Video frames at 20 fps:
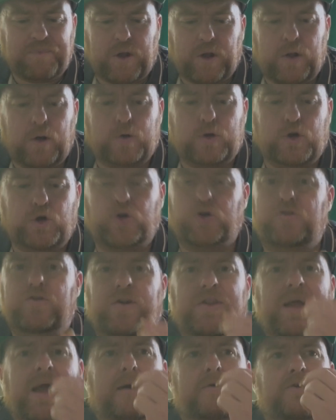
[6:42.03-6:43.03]
Loads of sugar
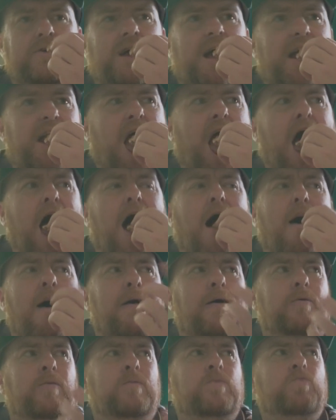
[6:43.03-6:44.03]
on the outside.
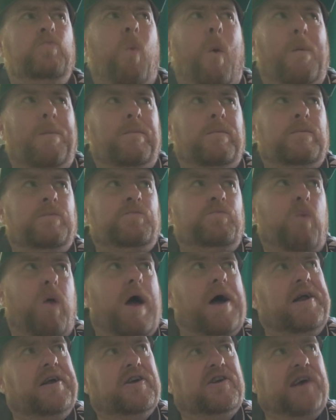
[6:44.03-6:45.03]

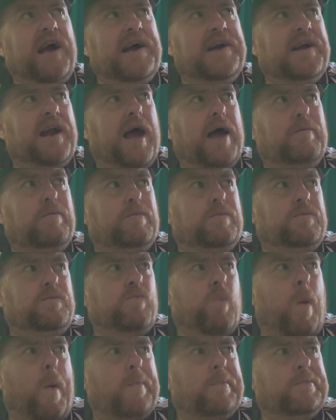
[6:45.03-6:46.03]
And it's kind of like,
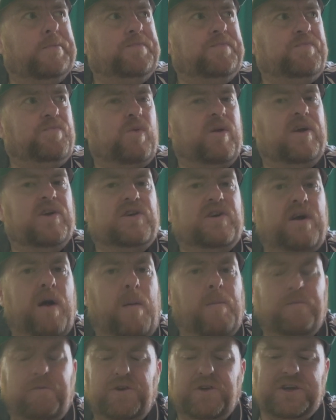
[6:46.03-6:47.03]
it's
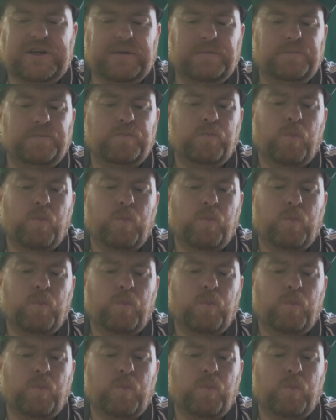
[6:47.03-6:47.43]
comforting.